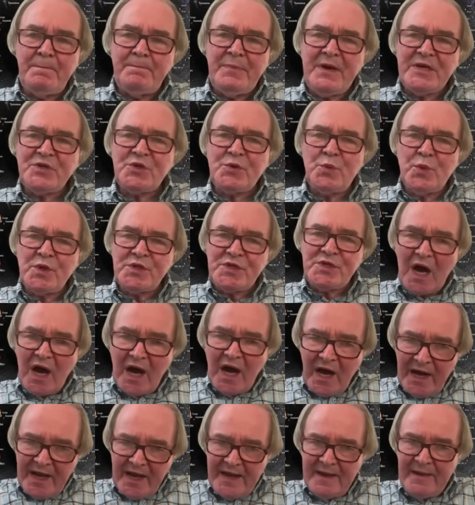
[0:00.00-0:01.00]
picture which
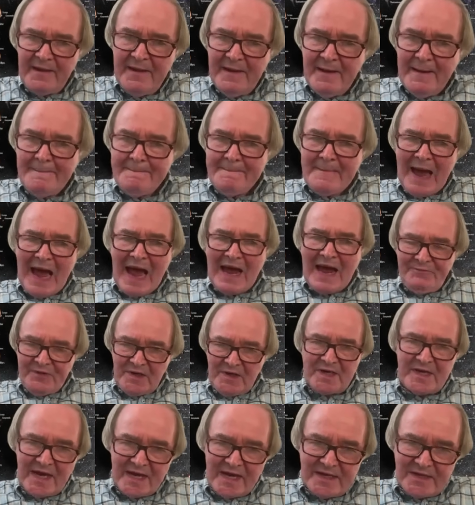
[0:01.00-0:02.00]
I
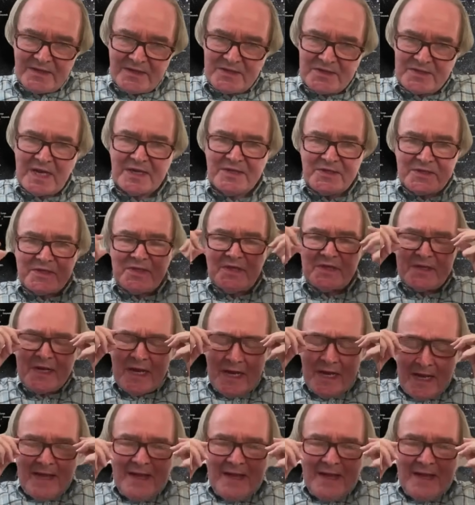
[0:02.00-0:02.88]
advocate says that